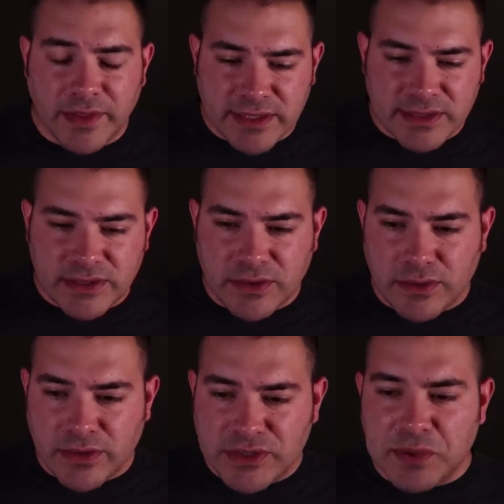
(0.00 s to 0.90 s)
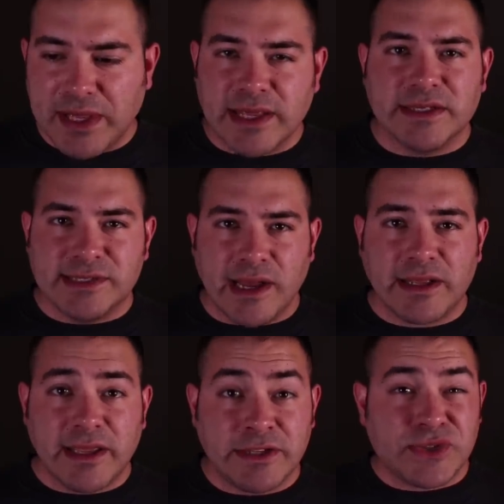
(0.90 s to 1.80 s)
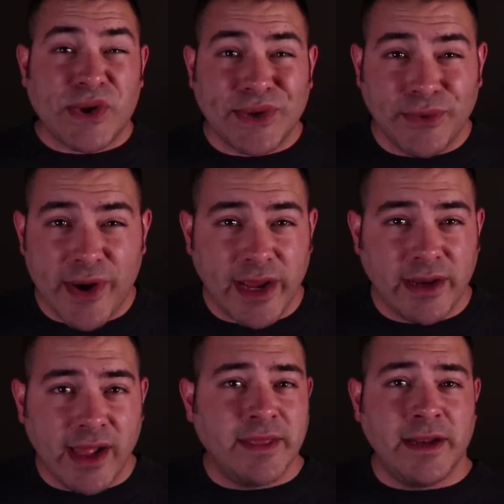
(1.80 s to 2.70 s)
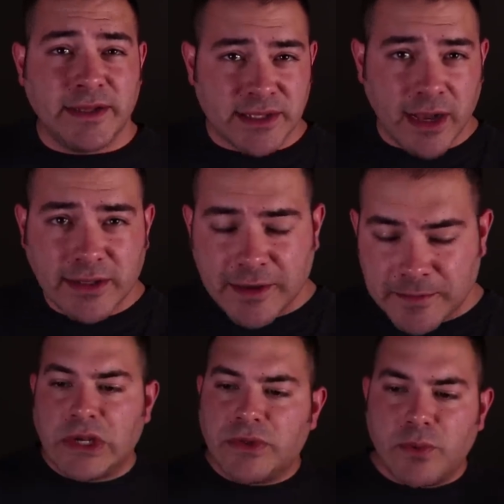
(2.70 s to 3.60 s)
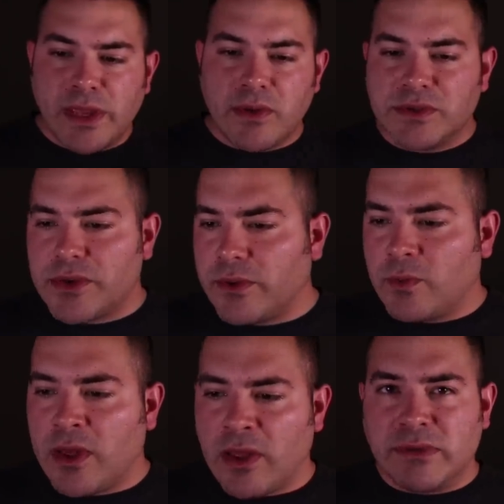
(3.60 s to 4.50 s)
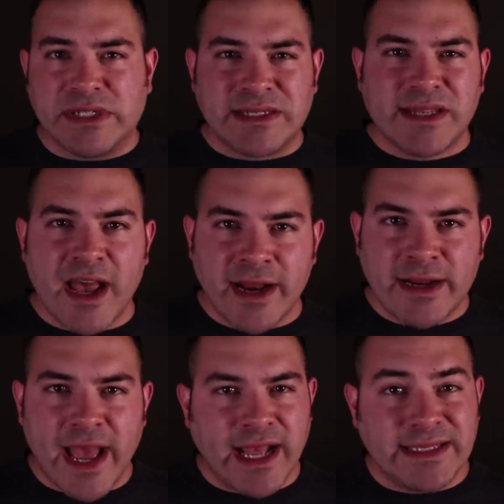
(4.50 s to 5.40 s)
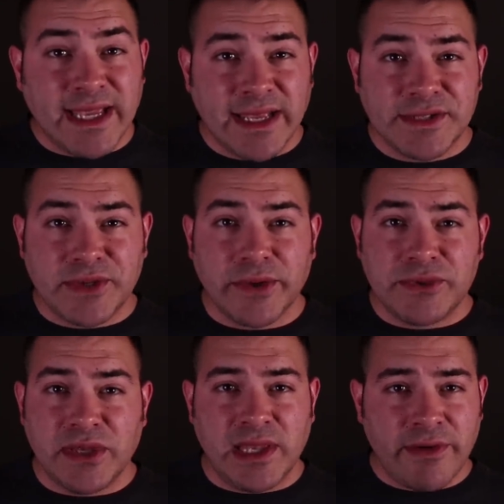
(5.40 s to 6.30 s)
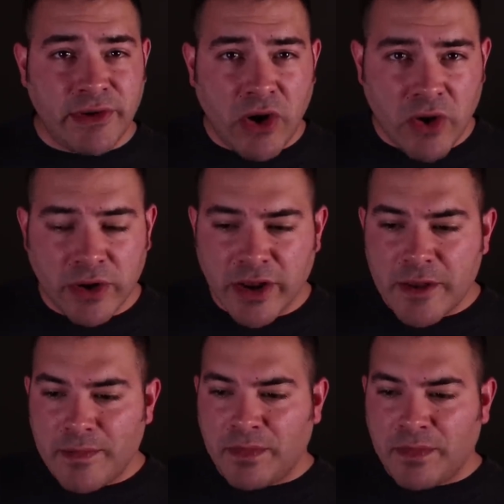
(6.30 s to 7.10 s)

This This weekend sucked. It started great and then it sucked. So the weekend was going well. I was excited. I had tickets to go see Kevin Hart.